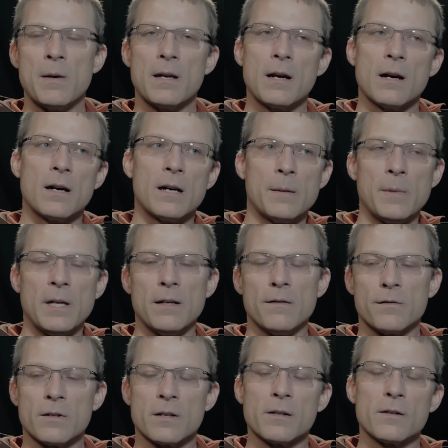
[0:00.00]
carry me
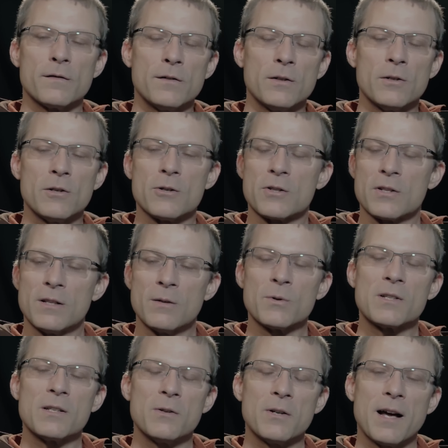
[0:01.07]
for another few years. And then we'll
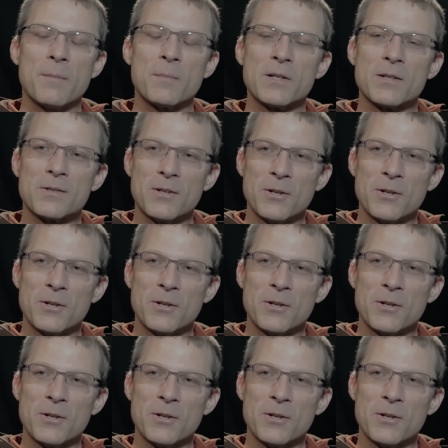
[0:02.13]
see what happens.